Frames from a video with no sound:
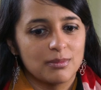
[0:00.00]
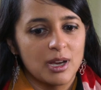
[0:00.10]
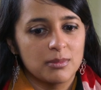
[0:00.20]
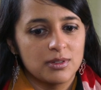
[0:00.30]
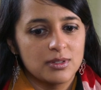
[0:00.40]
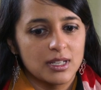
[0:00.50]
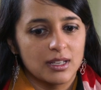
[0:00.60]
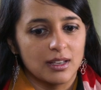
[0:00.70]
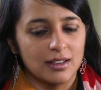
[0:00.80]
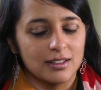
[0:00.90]
My
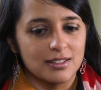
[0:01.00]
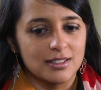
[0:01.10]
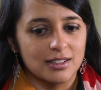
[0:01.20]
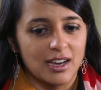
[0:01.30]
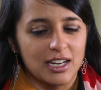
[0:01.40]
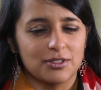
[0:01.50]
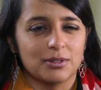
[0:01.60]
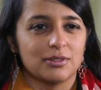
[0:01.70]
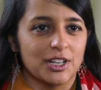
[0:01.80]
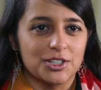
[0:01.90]
music is kind of
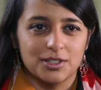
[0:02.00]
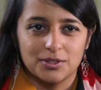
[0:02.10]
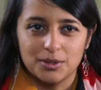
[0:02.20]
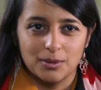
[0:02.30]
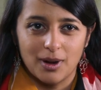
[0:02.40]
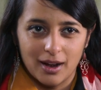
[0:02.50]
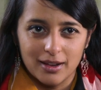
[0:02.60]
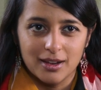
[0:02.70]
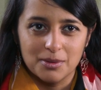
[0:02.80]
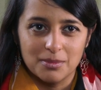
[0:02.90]
a reflection of who
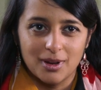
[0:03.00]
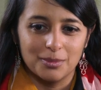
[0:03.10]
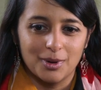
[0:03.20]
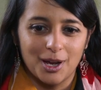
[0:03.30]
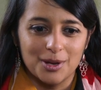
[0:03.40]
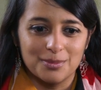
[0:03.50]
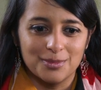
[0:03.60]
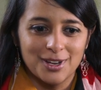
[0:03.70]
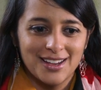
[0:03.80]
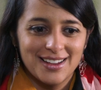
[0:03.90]
I am.
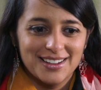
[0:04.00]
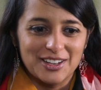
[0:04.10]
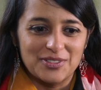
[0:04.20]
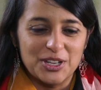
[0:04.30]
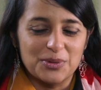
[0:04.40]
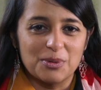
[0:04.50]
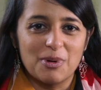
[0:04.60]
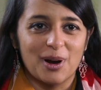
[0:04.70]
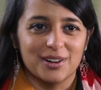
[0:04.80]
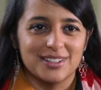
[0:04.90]
I'm kind of
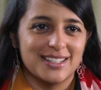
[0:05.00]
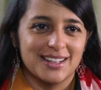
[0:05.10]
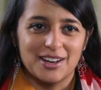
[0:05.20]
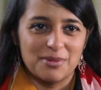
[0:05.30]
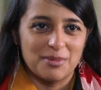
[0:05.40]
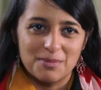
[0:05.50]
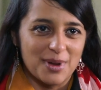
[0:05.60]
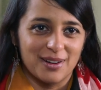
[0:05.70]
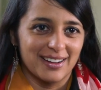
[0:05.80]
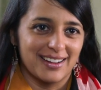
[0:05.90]
equal parts
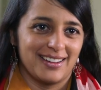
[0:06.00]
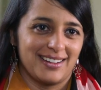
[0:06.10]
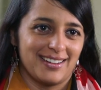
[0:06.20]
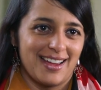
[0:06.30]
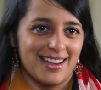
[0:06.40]
American